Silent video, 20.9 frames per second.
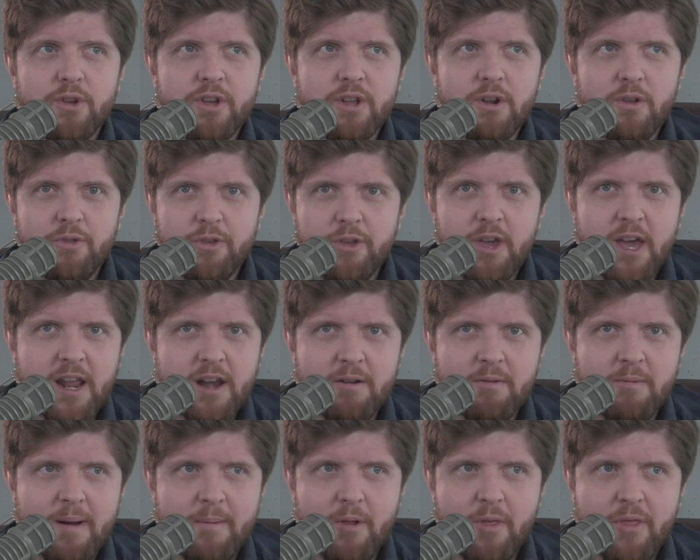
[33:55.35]
you know, you got
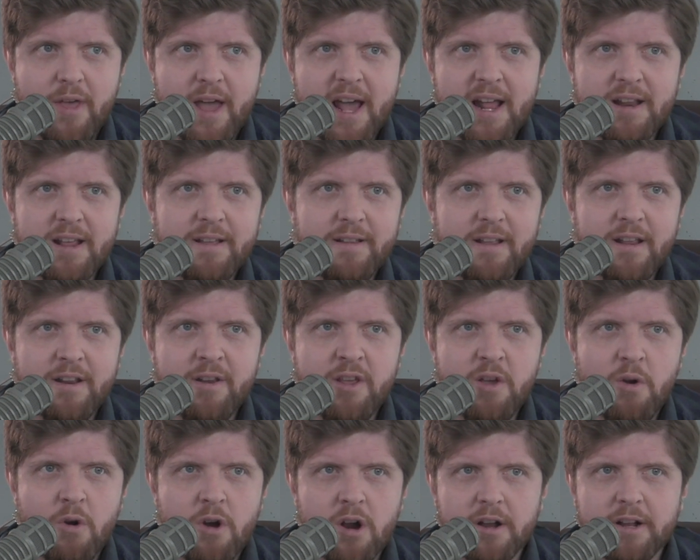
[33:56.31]
to remember that in New
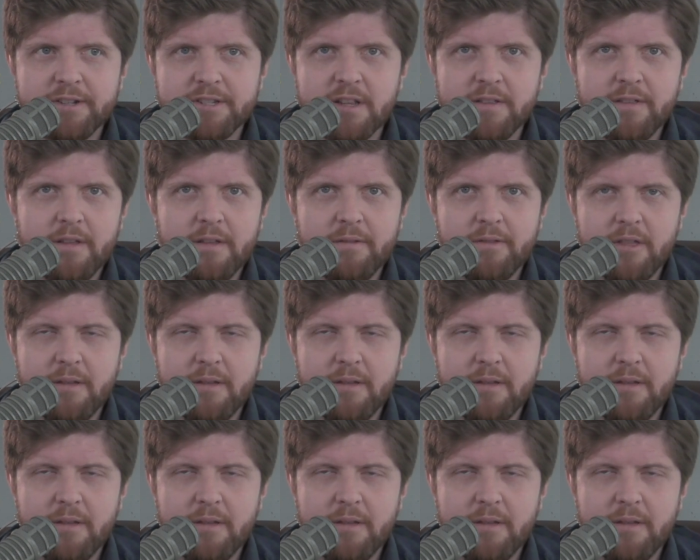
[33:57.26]
York, because of the,